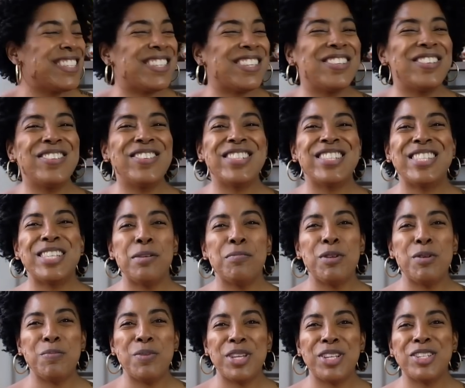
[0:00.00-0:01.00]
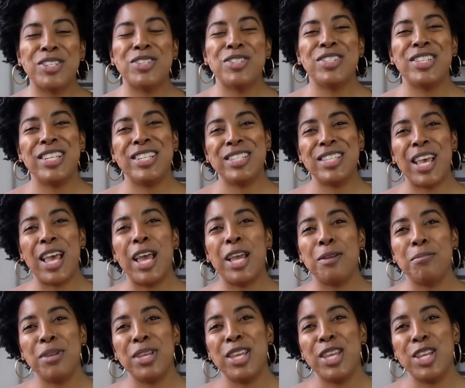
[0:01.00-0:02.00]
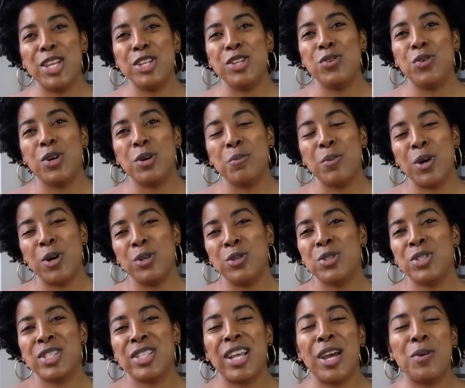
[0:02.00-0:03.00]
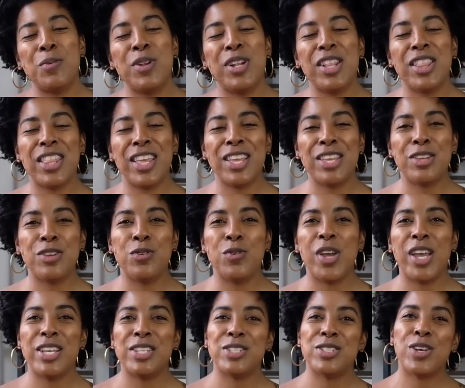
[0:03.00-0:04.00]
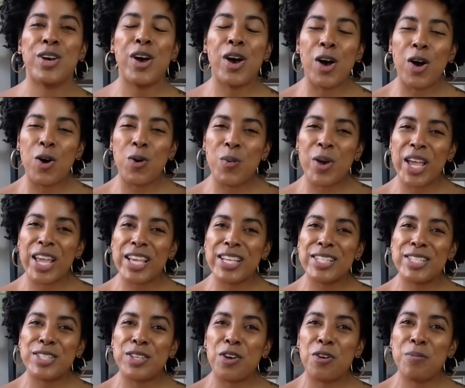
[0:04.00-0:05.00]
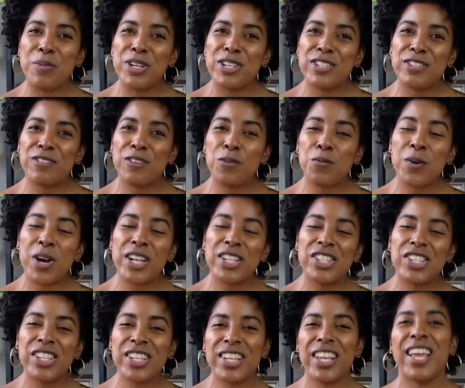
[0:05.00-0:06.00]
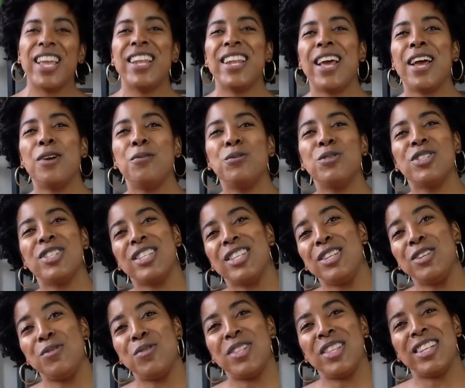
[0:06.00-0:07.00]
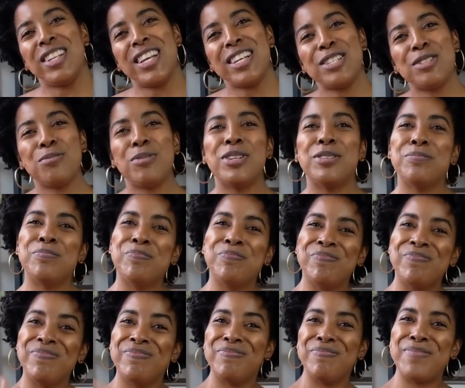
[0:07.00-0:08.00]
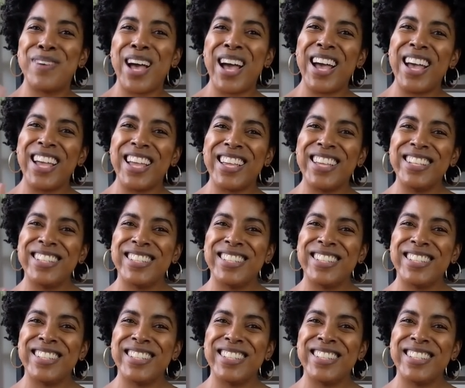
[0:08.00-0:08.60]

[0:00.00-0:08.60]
So send me pictures and tag me in your posts. I wanna thank you as always so much for watching, and I will see you in the next one. Bye.